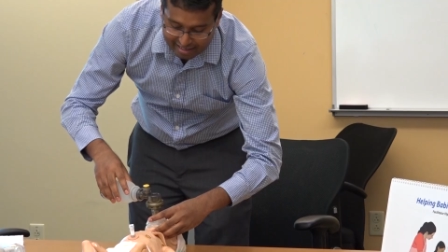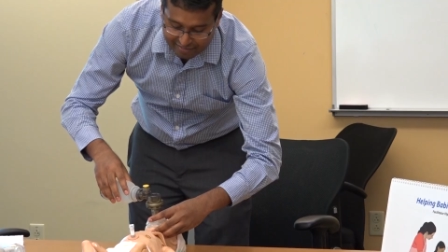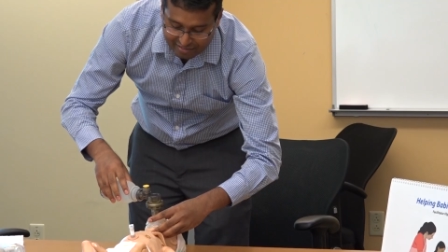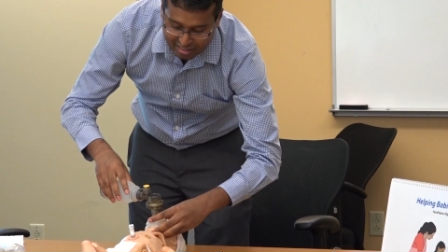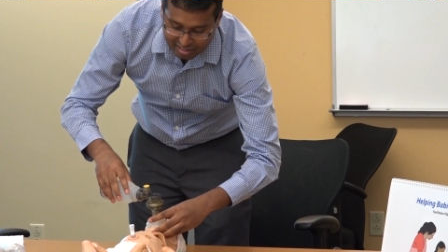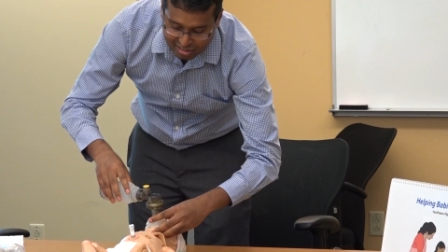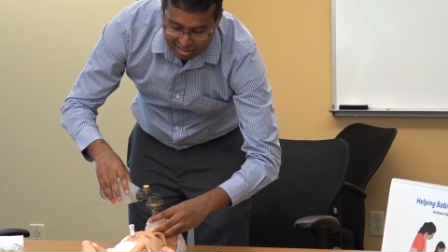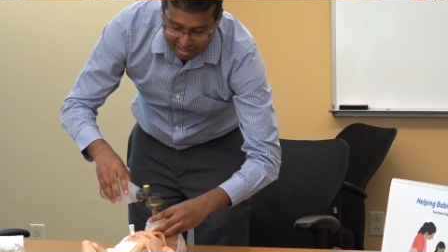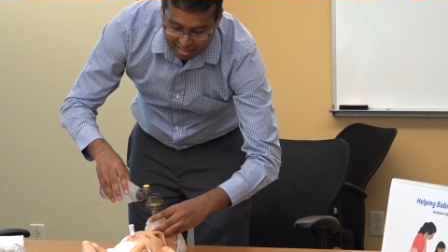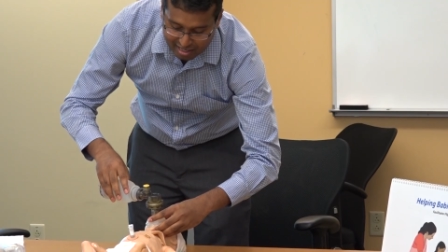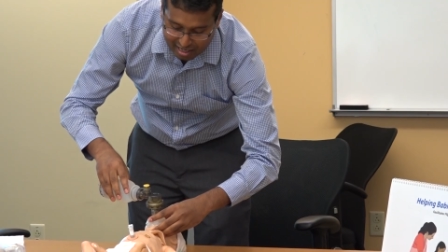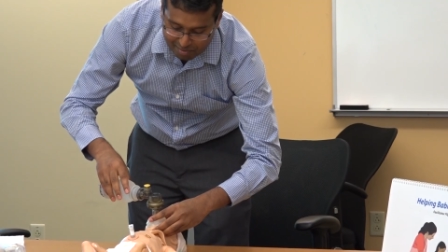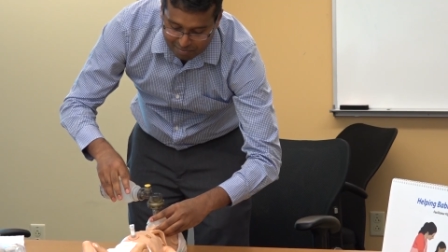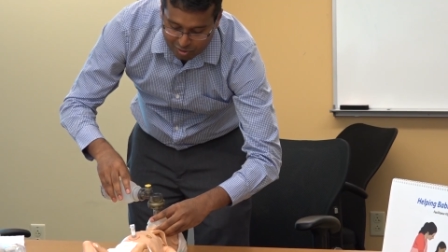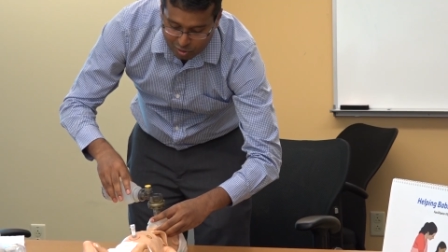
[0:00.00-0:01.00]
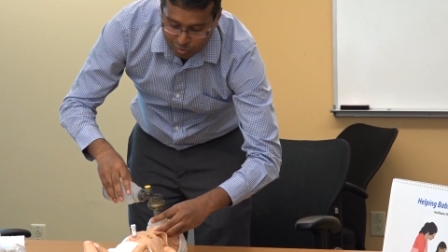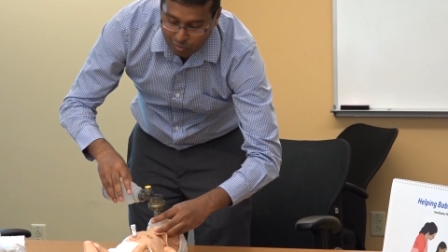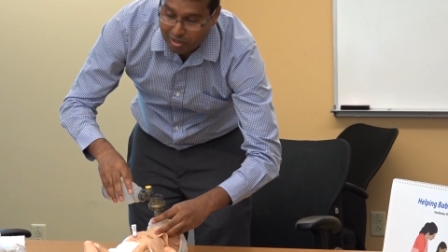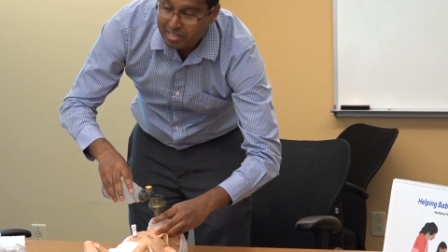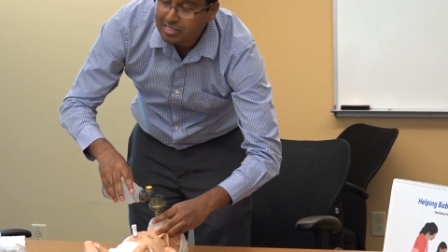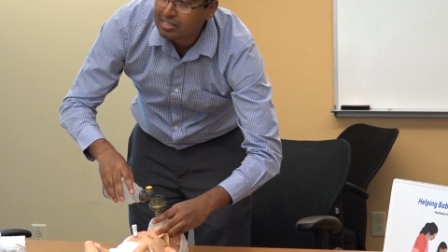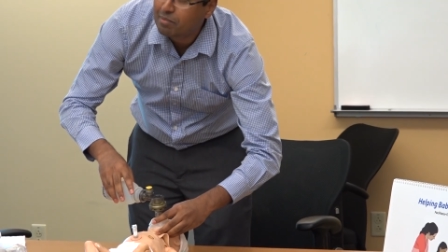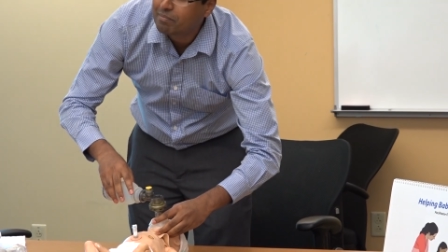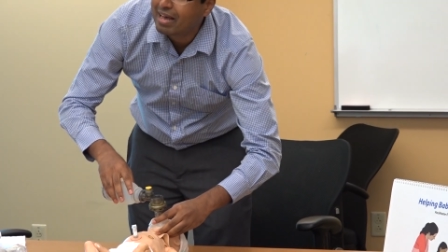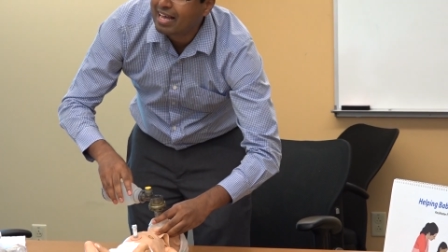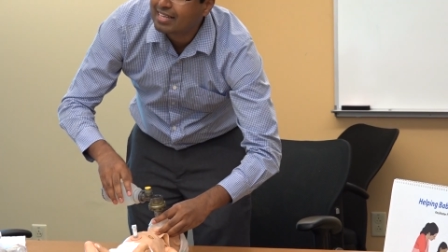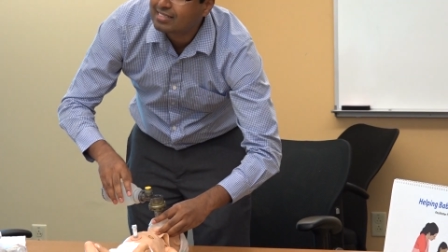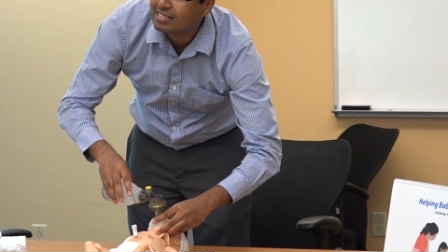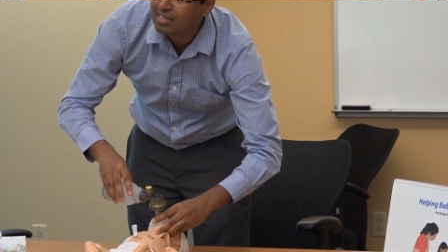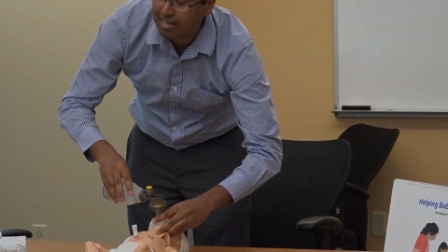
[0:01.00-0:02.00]
Lift the chin up towards the
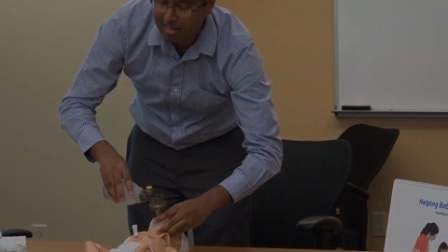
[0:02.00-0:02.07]
mask.